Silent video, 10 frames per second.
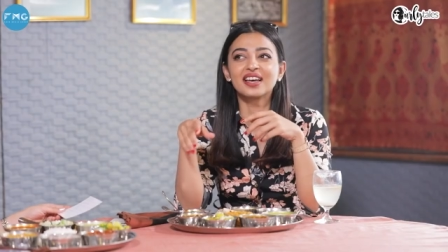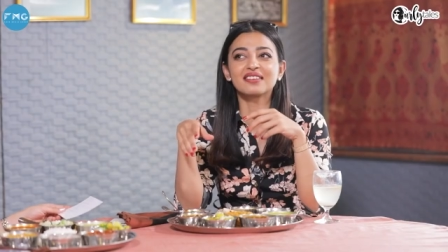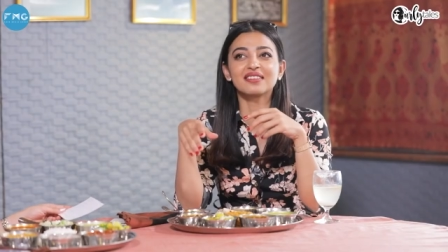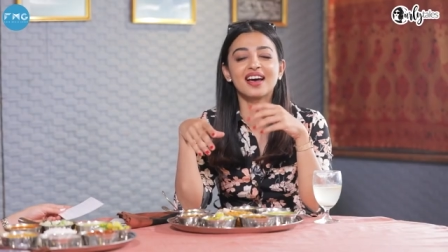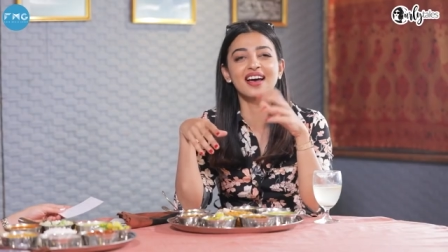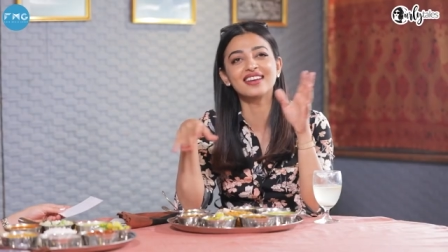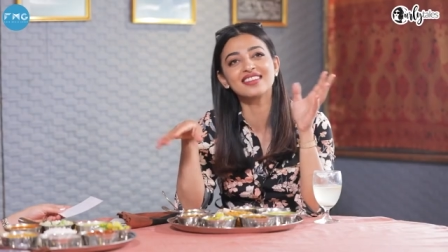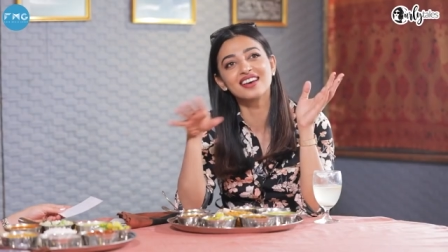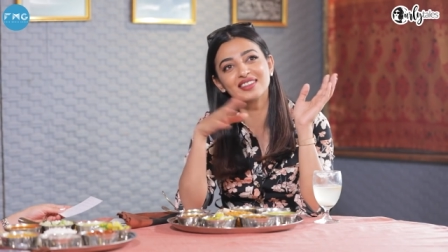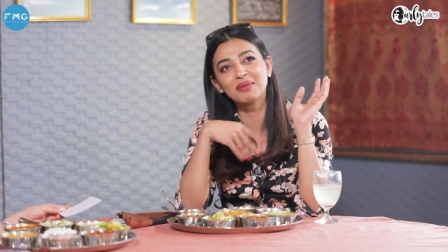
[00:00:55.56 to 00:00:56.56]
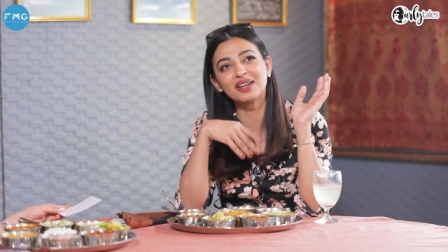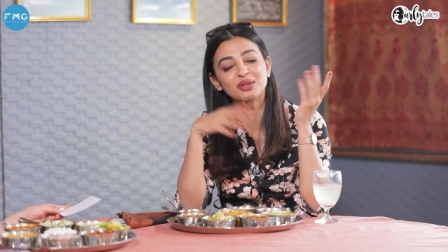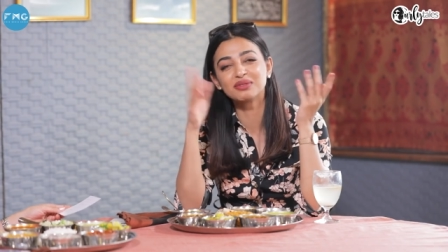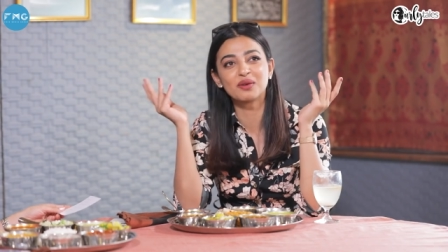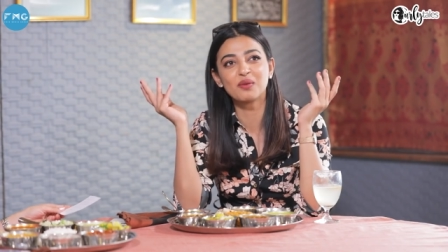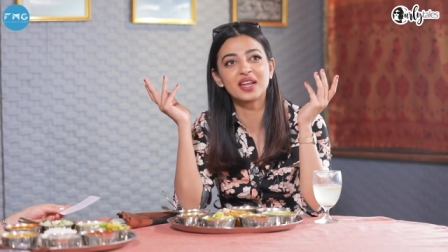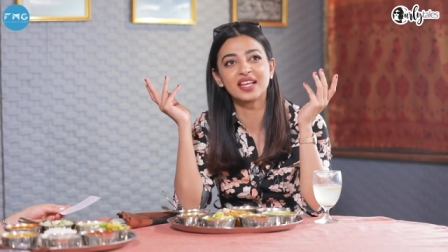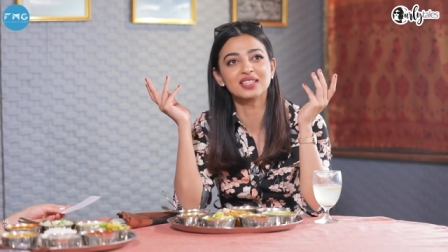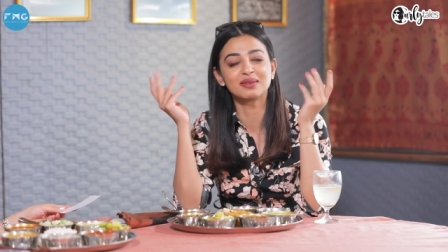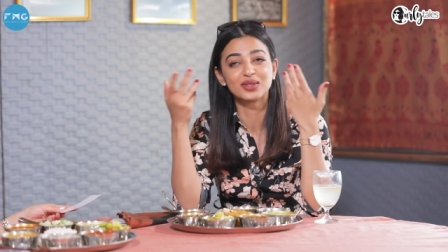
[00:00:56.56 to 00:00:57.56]
I had the other bathrobe somewhere
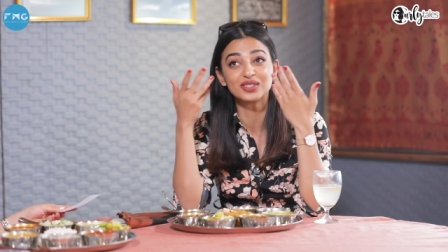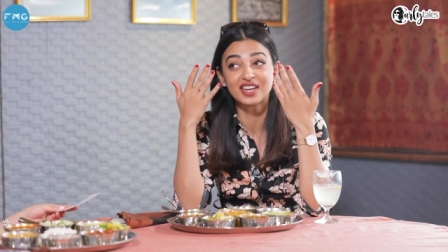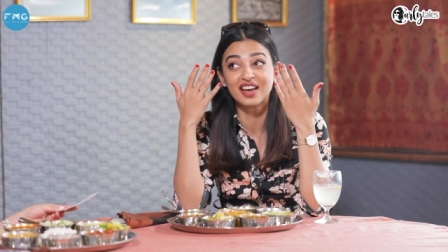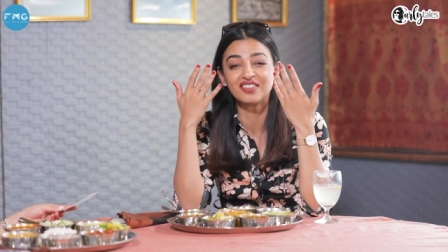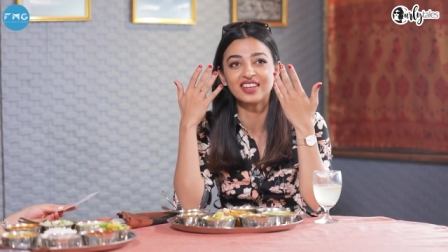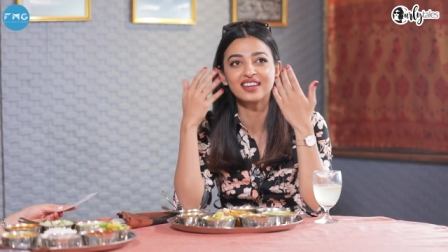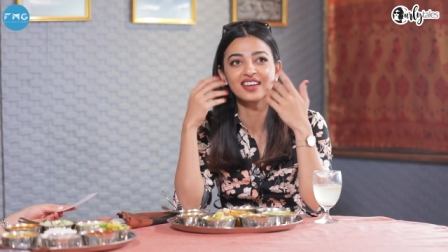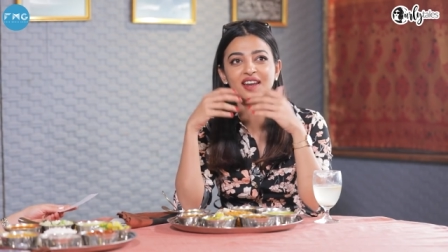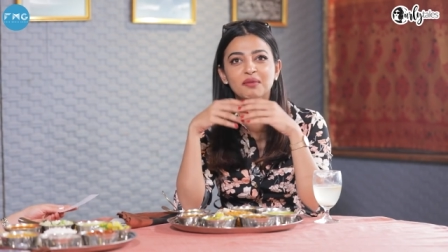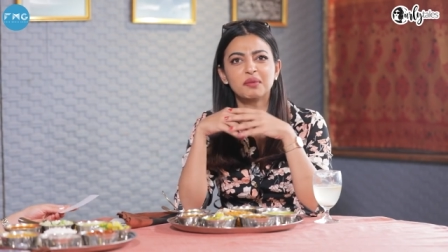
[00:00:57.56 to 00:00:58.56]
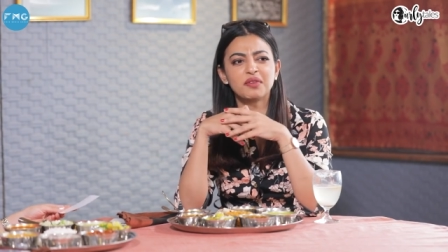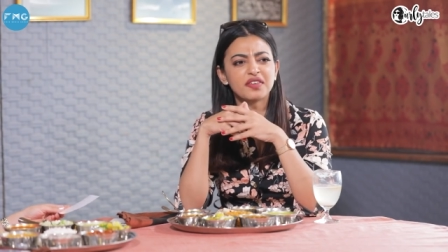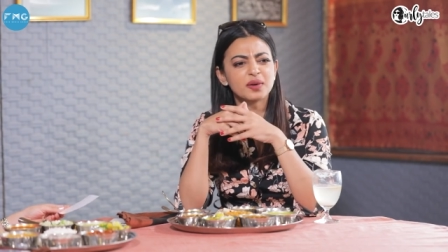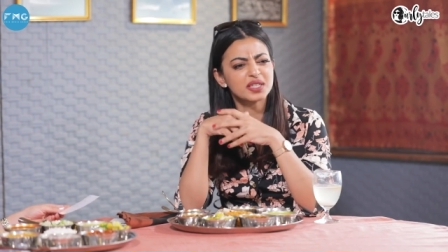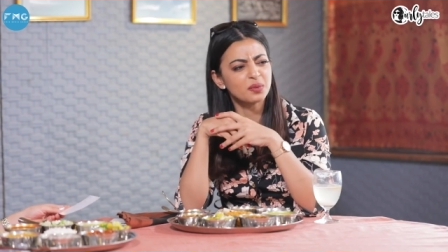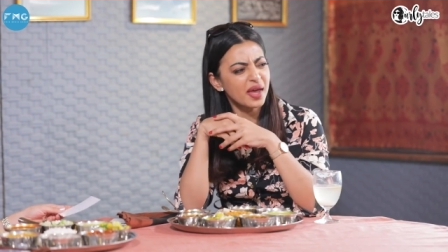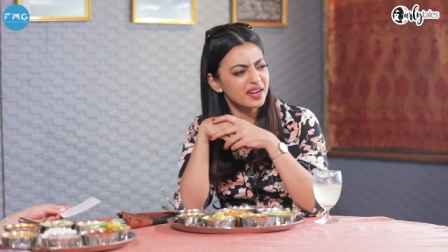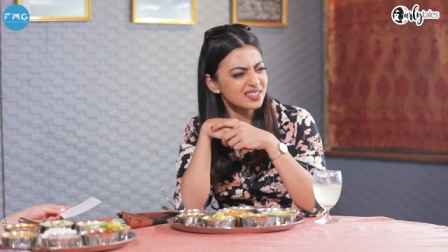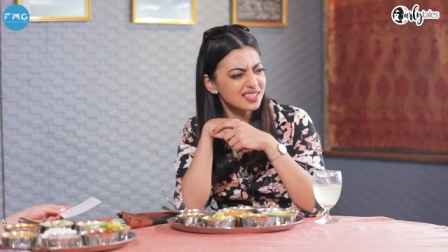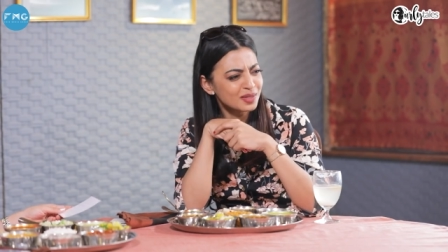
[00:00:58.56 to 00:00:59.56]
else because traveling, and I remember like,
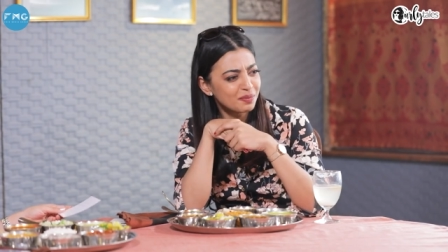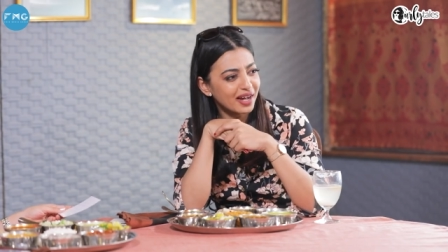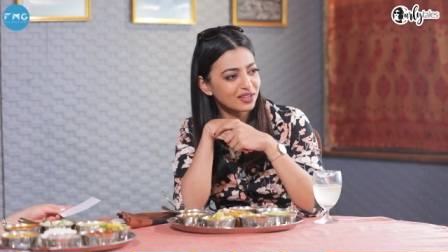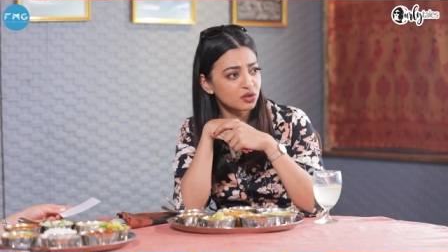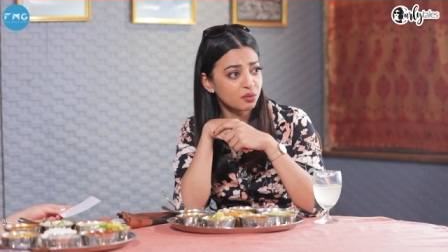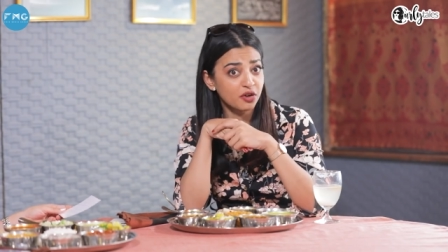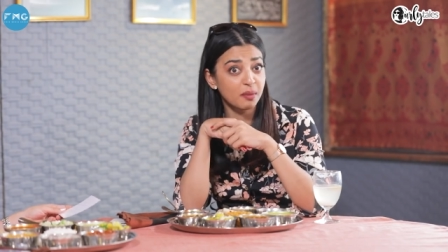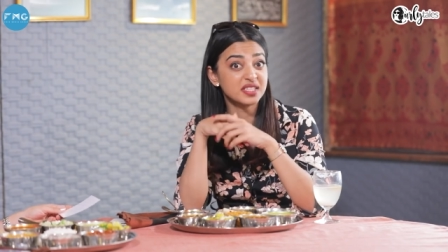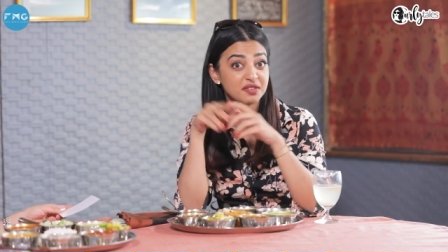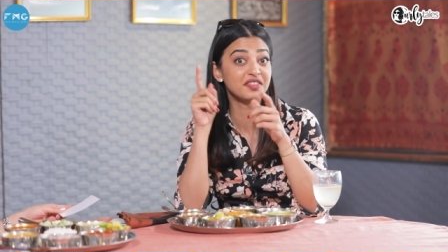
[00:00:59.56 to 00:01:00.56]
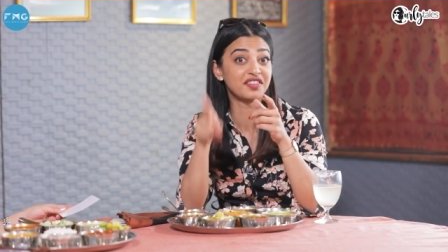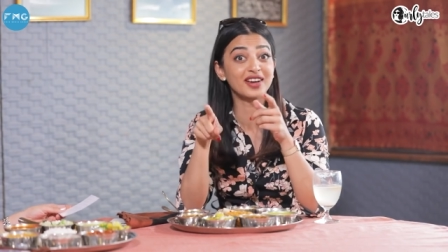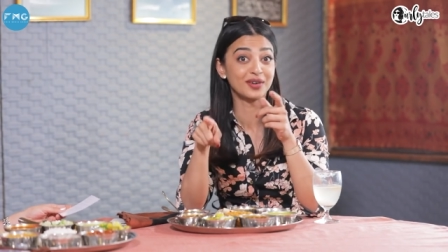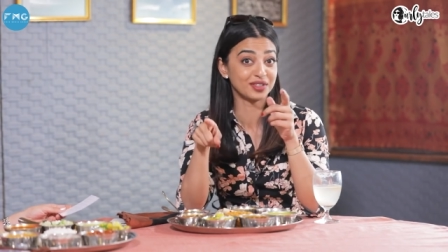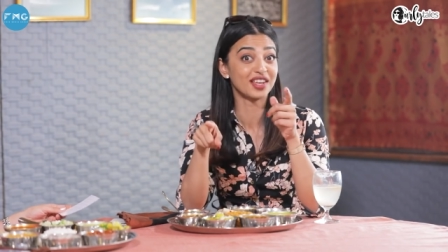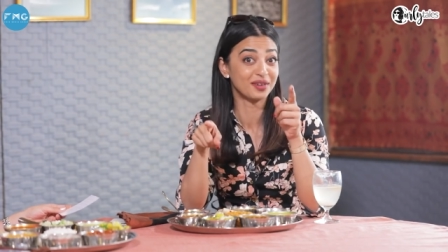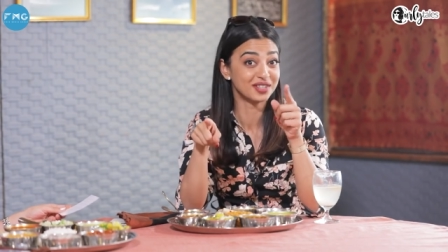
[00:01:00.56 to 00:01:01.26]
where is this bathrobe from? I said, if I go to the